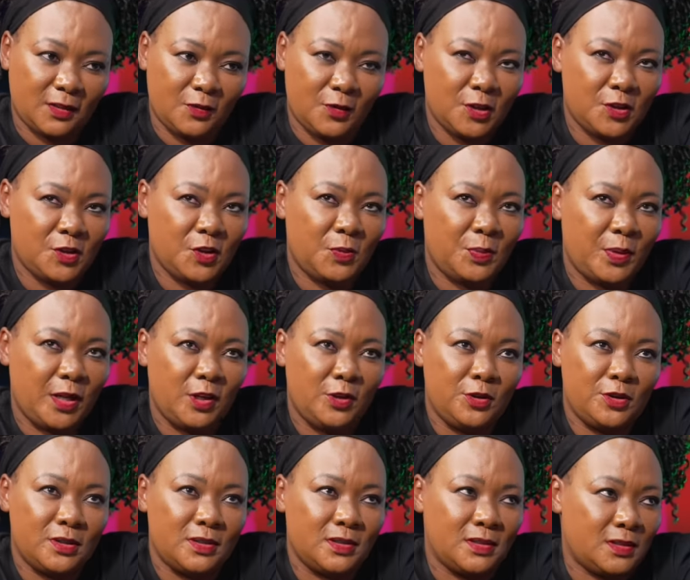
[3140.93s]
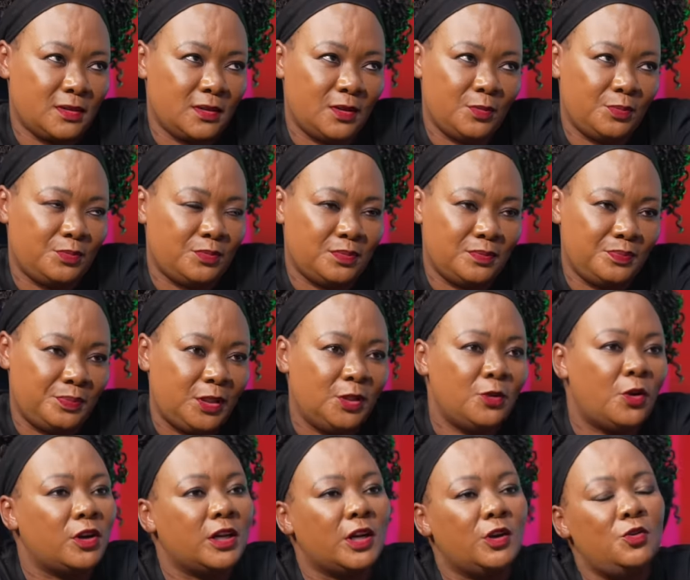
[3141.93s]
What should they be
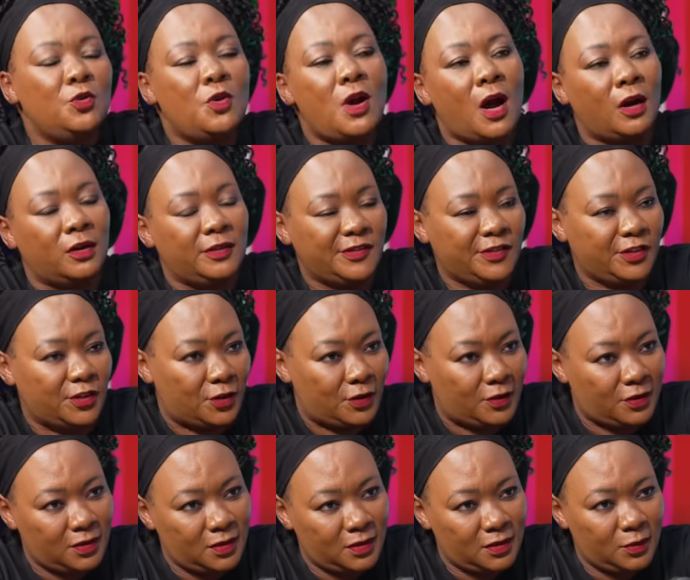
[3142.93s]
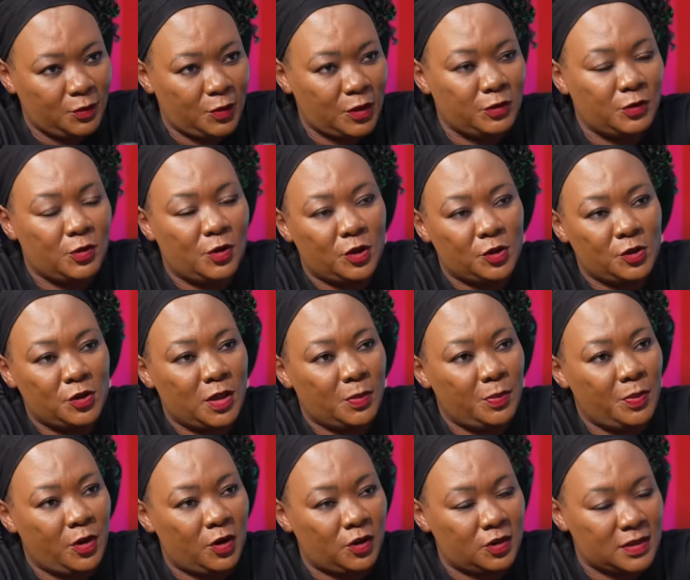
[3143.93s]
on the lookout for? when you go to the
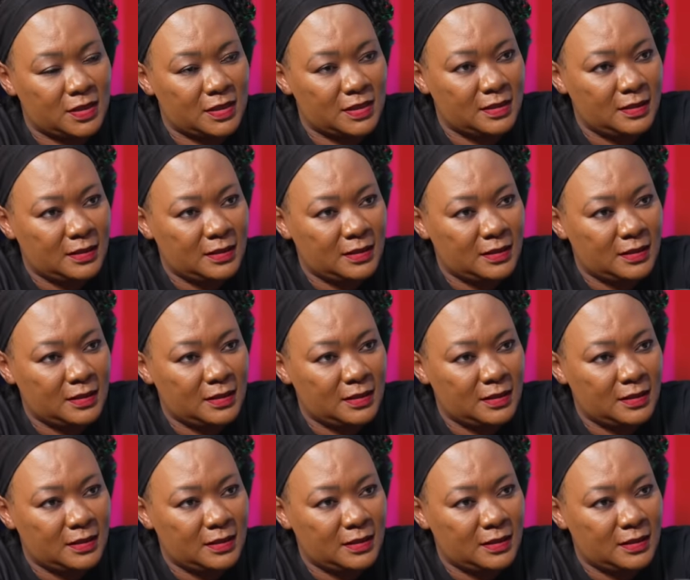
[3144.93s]
polls?